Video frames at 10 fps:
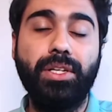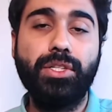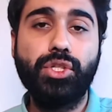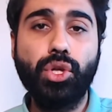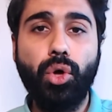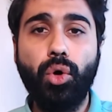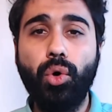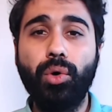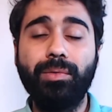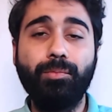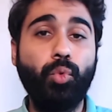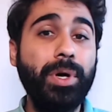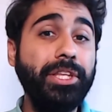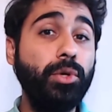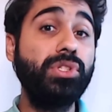So when
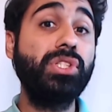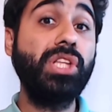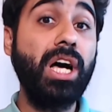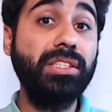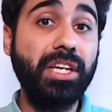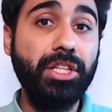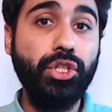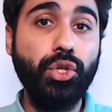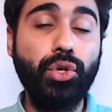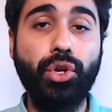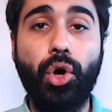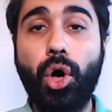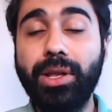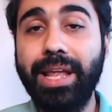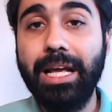you start in your
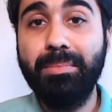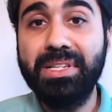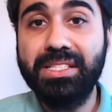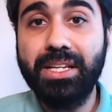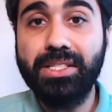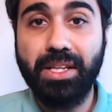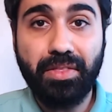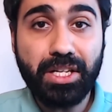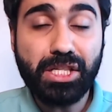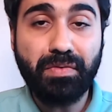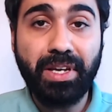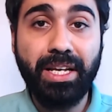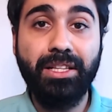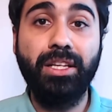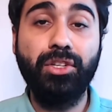online business in this
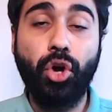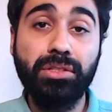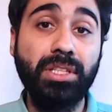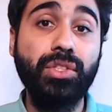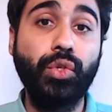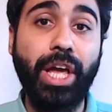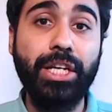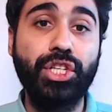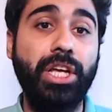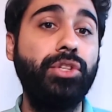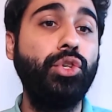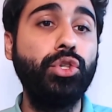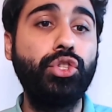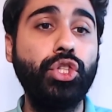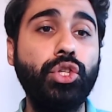field, in content creation, in
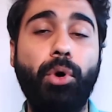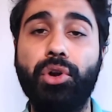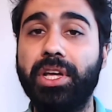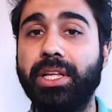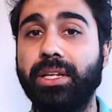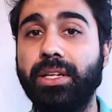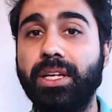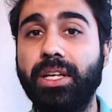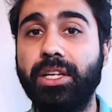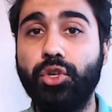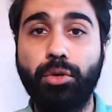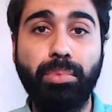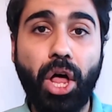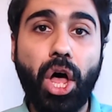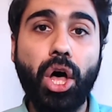YouTube or in your
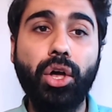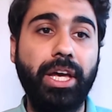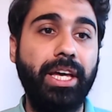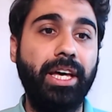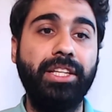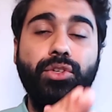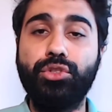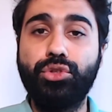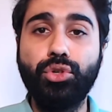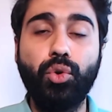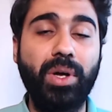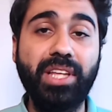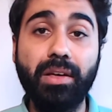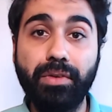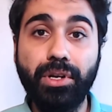blog, in your tool,
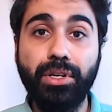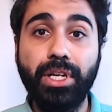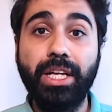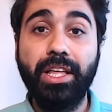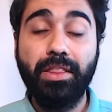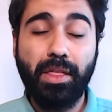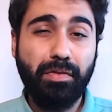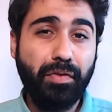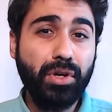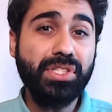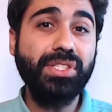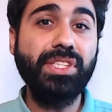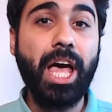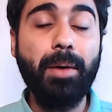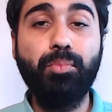whatever, the first
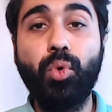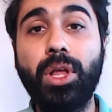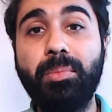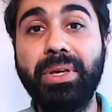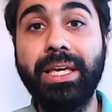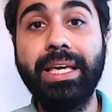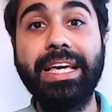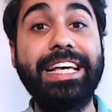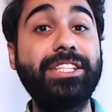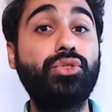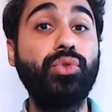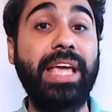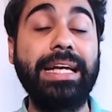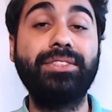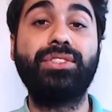step is to
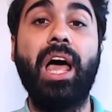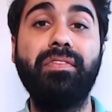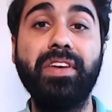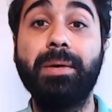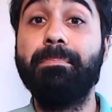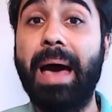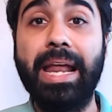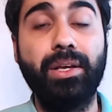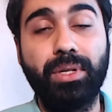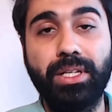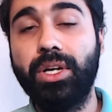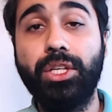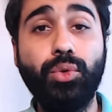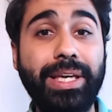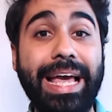get traffic manually.
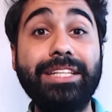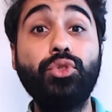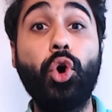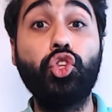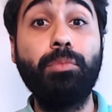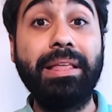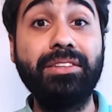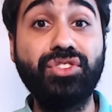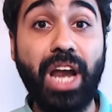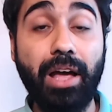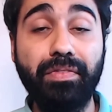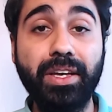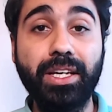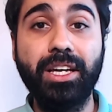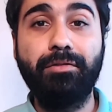You can do automated
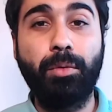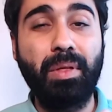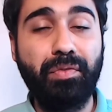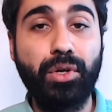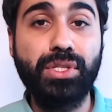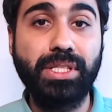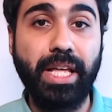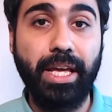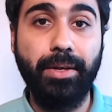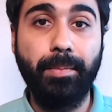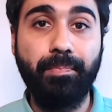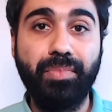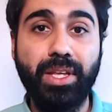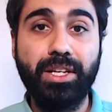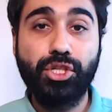traffic from the first day.
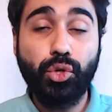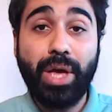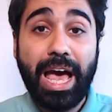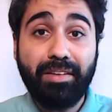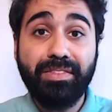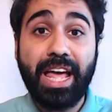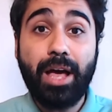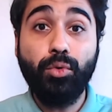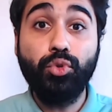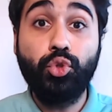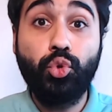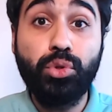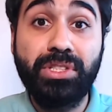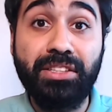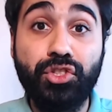So you have now two
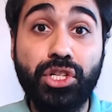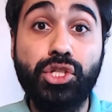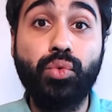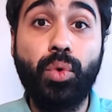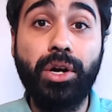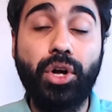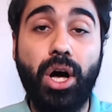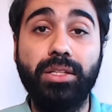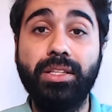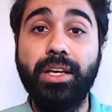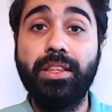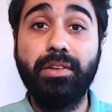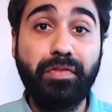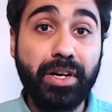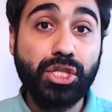strategies to work on. The
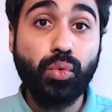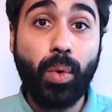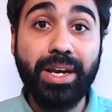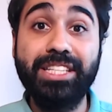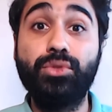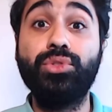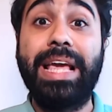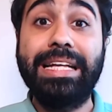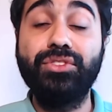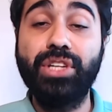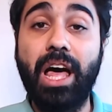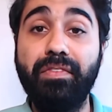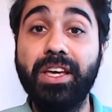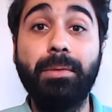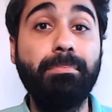first one is to get
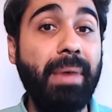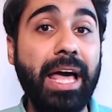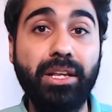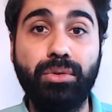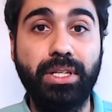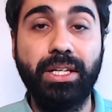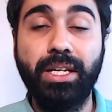traffic manually.